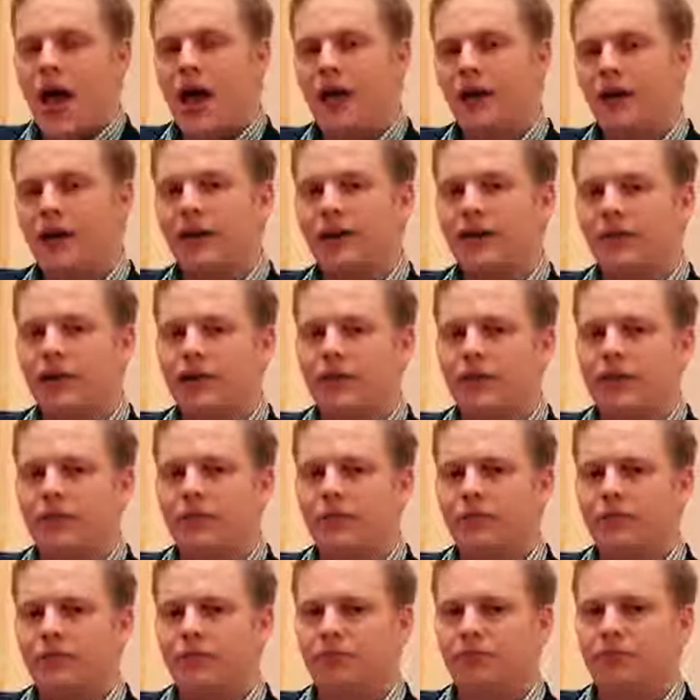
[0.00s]
and like
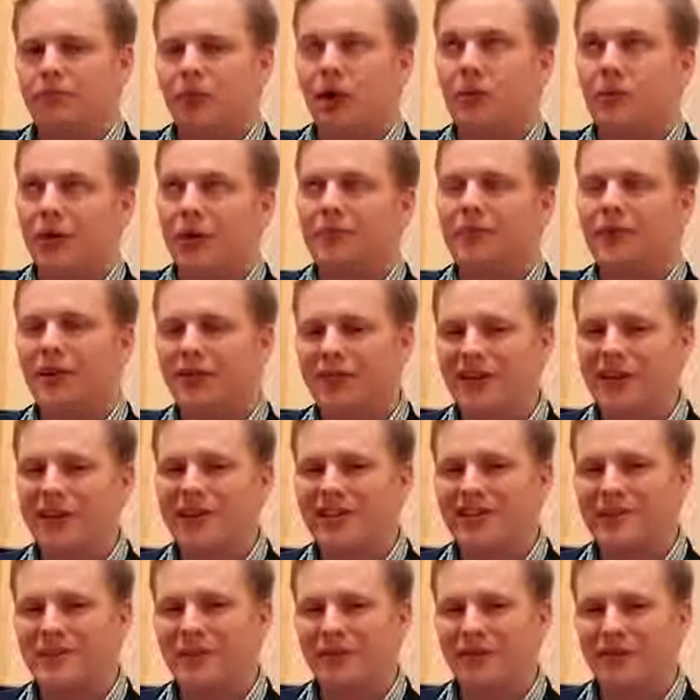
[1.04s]
the Mobile Bravia
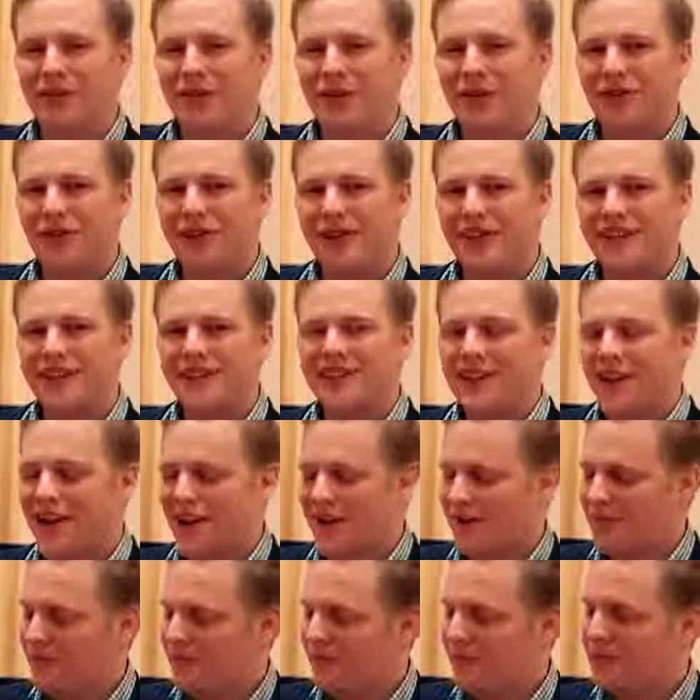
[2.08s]
engine before it,
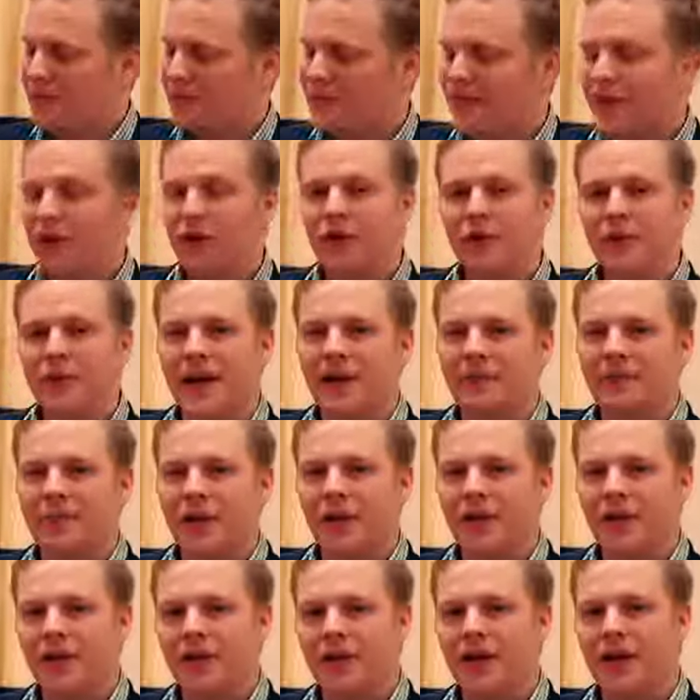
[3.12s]
you'll see it augment
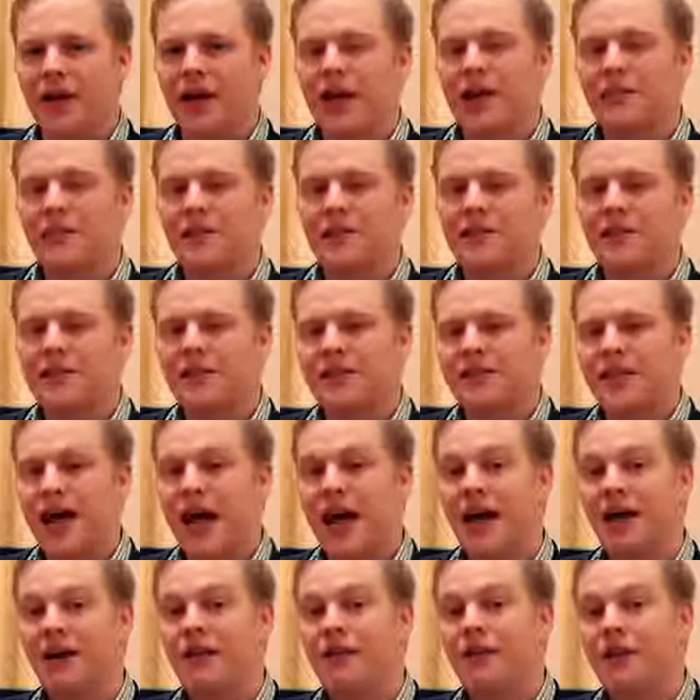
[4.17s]
both images
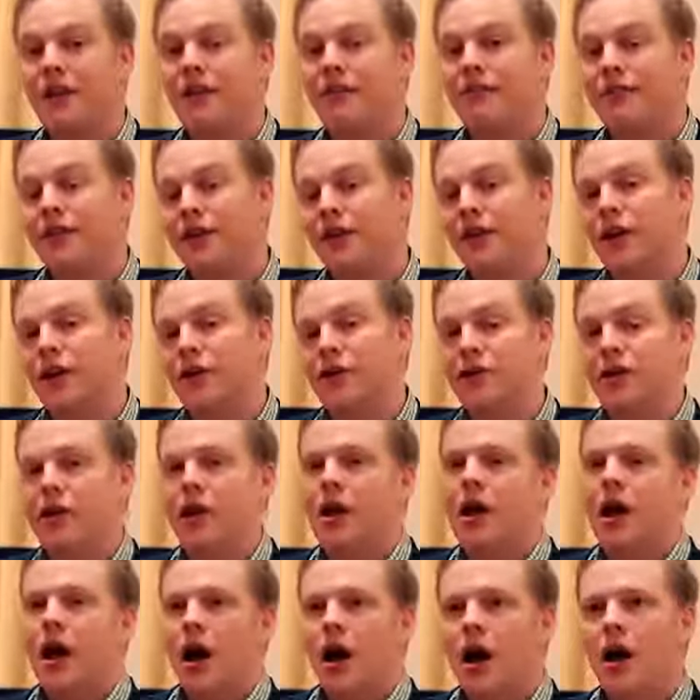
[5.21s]
and video,
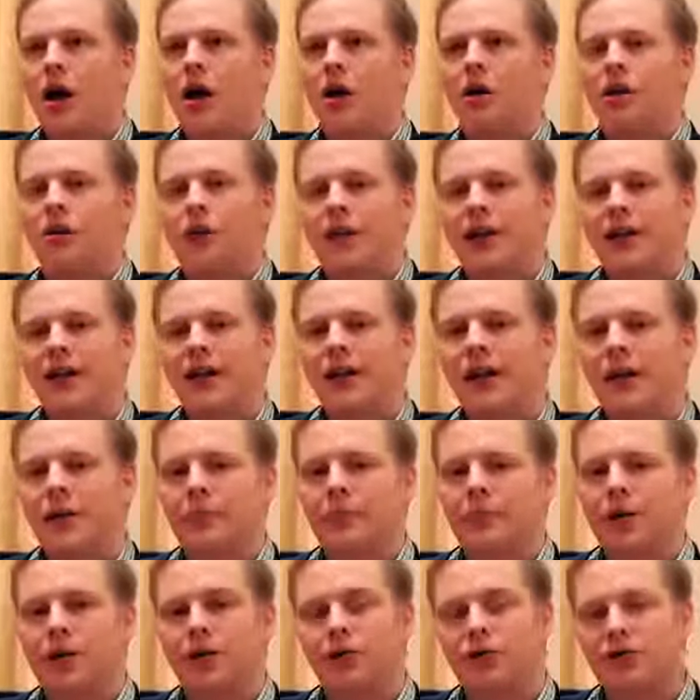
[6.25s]
cranking
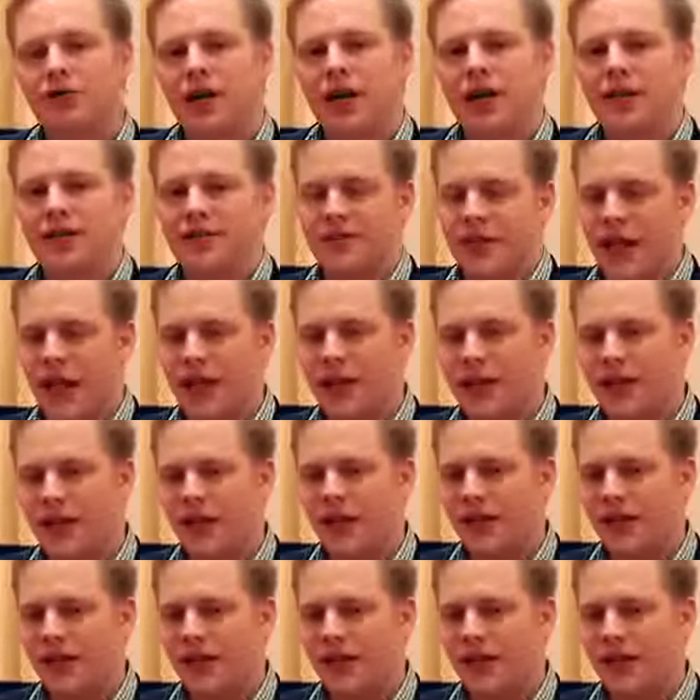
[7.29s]
up contrasts and